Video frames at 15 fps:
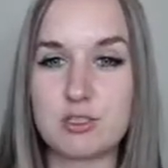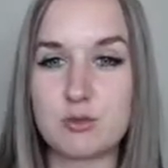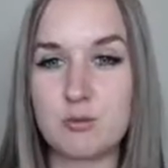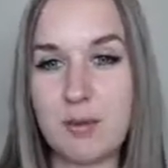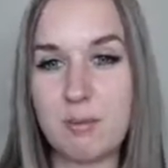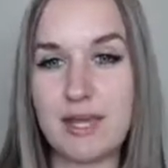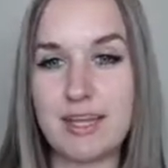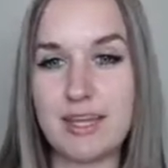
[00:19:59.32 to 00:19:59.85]

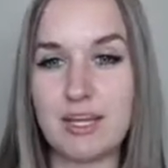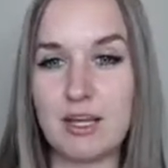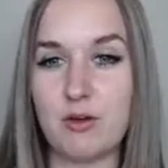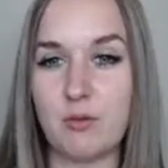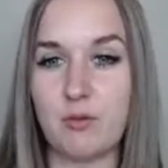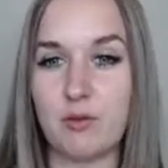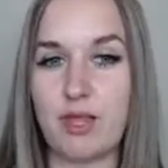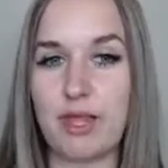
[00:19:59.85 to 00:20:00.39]
women that
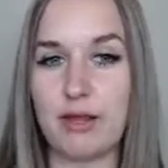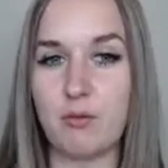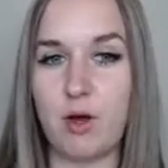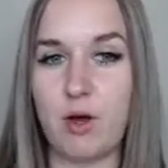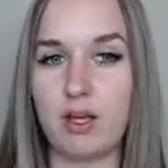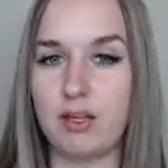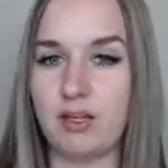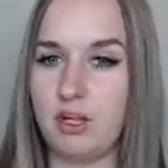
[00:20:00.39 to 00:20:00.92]
like
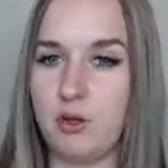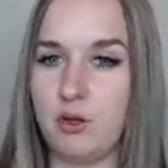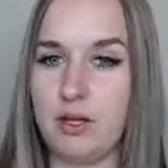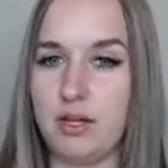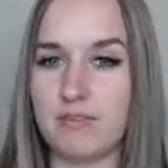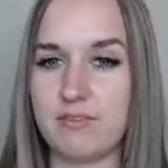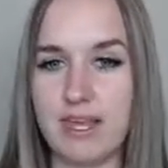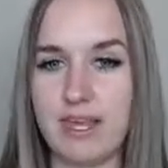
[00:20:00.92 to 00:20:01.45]
want a little bit
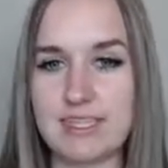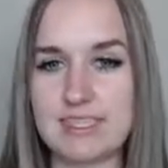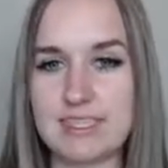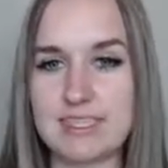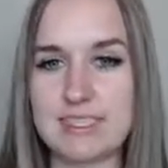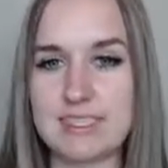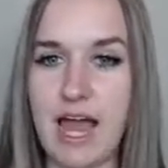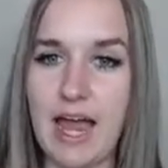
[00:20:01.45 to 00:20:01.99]
of like
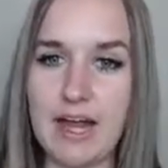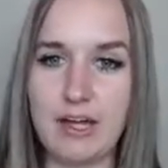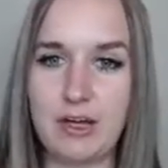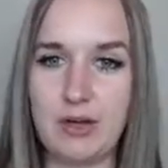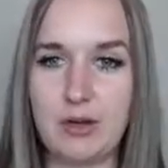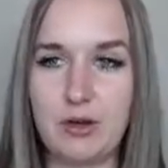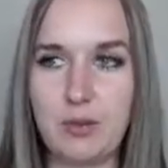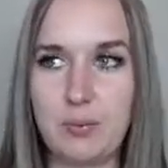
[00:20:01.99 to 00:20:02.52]

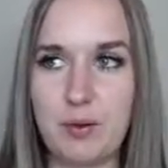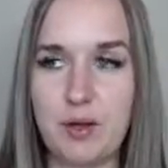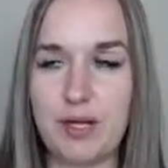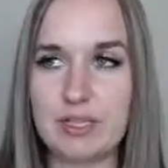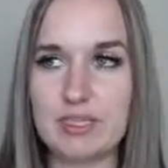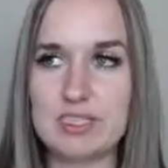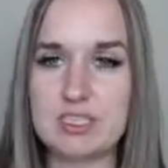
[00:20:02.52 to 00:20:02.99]
style but